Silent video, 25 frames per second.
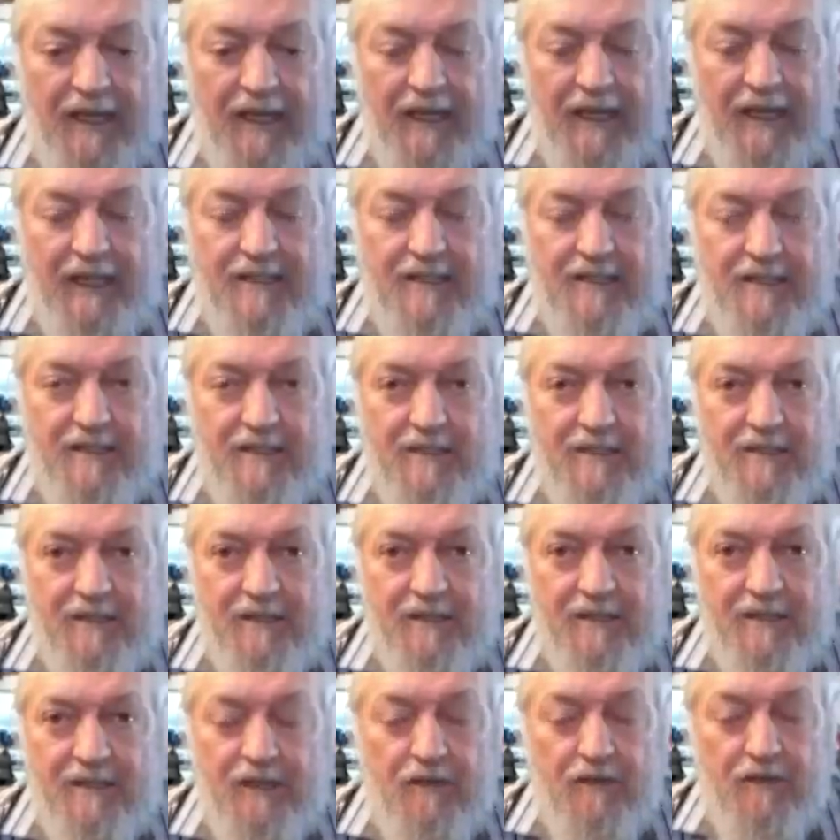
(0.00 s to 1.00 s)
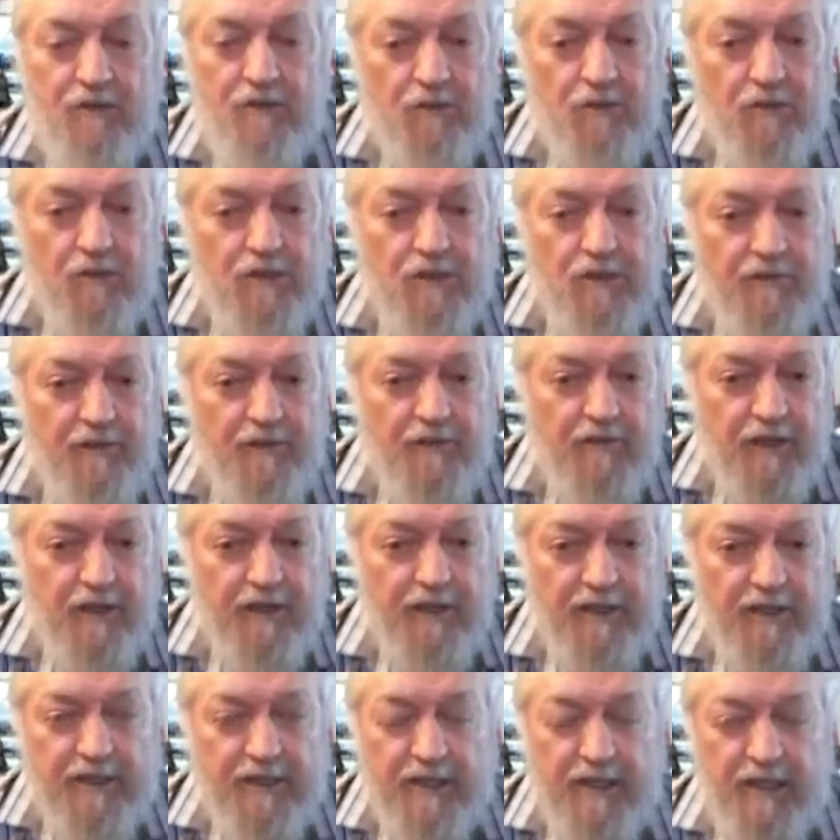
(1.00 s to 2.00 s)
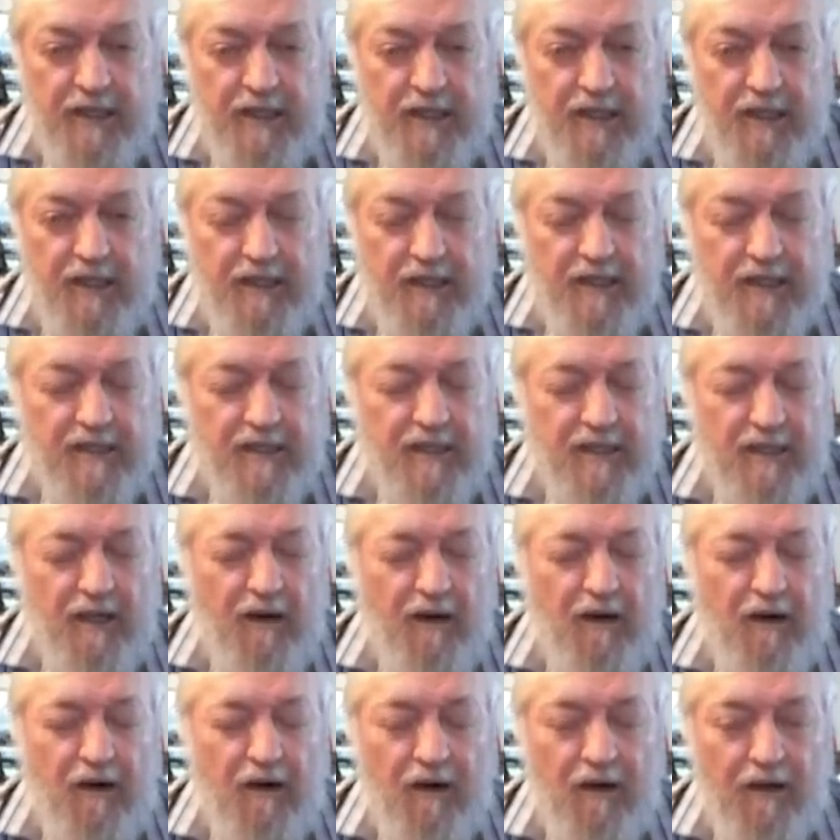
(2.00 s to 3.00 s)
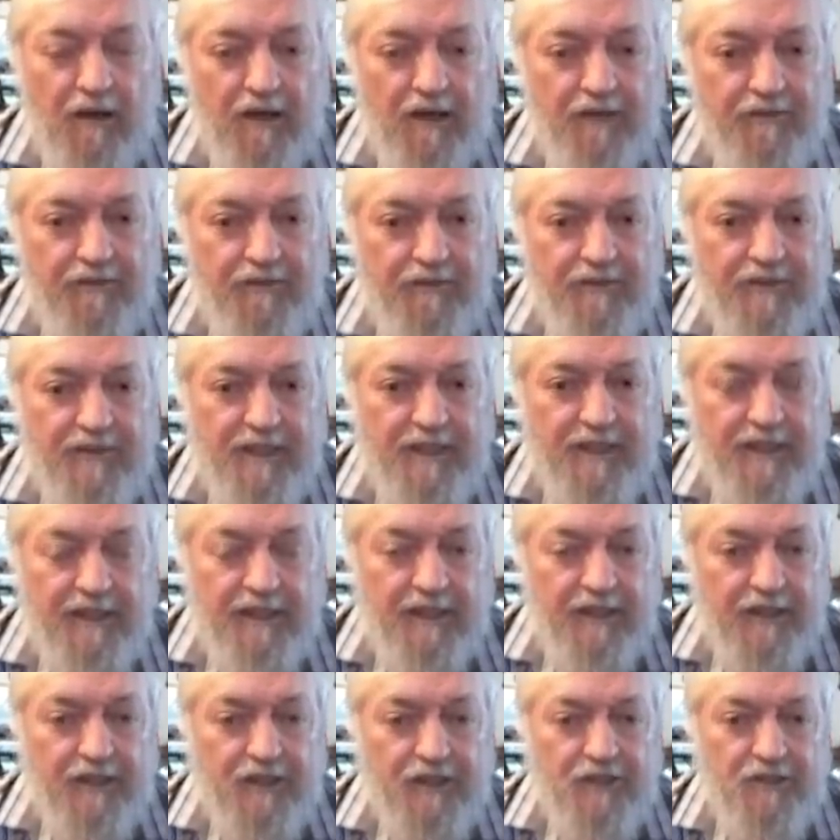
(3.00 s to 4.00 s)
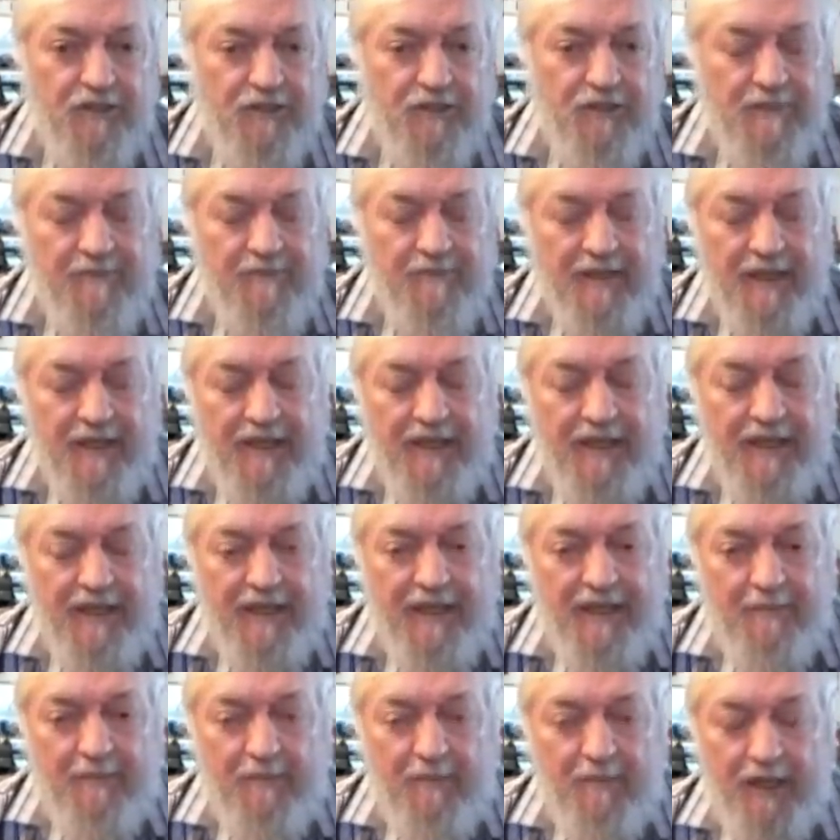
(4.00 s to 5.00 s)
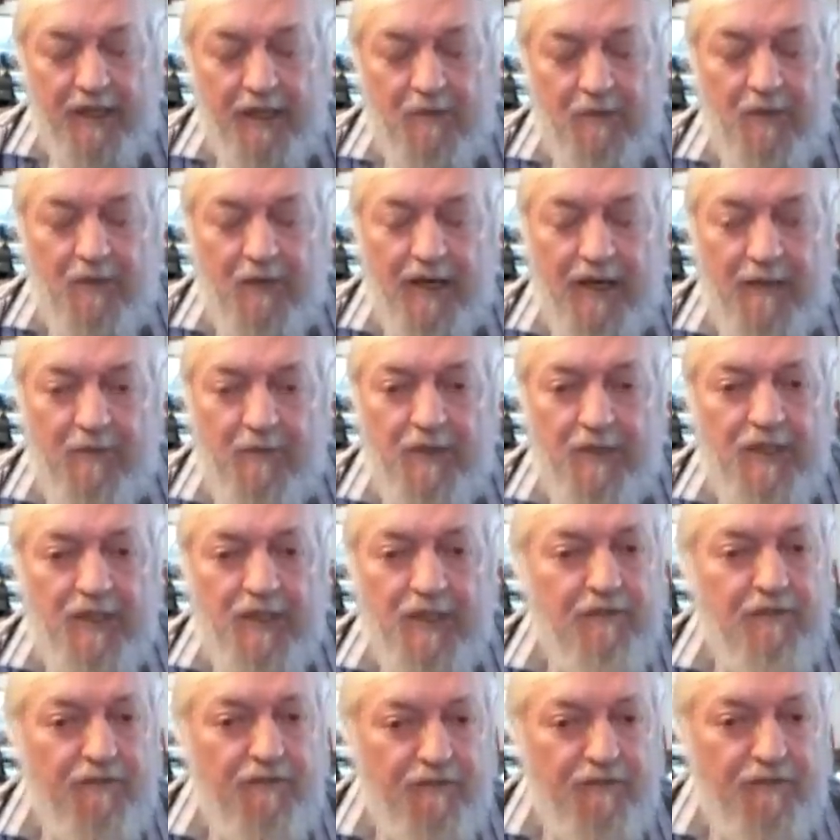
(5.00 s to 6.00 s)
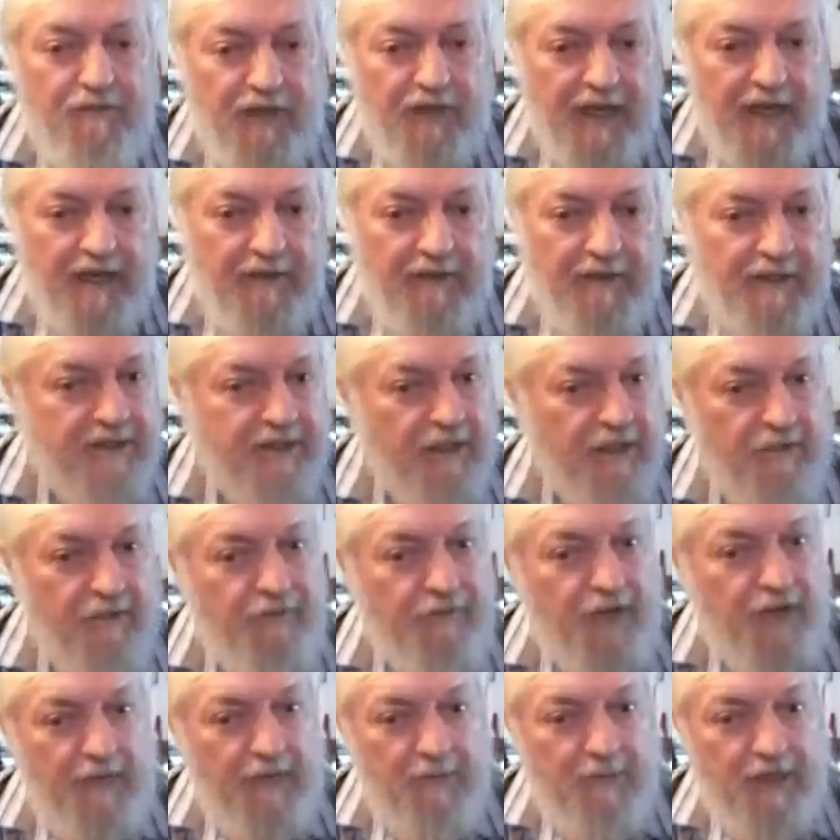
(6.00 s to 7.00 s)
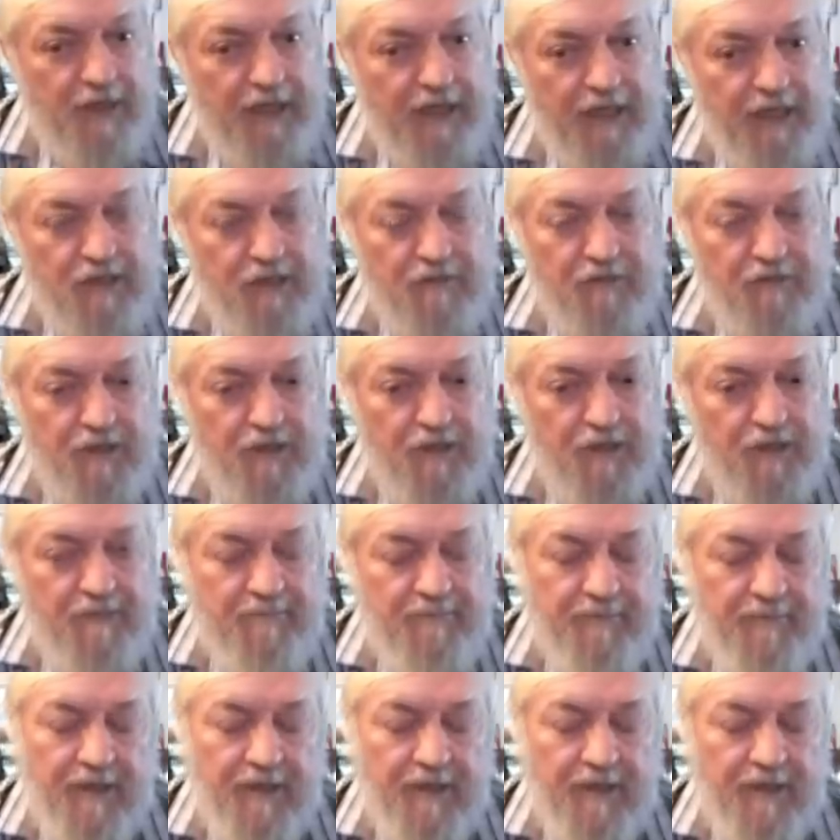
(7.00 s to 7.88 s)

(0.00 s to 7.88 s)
It's the rules of the road at sea. There's a lot of technical issues. And by the way, when you have a fire, there's no fire brigade to phone.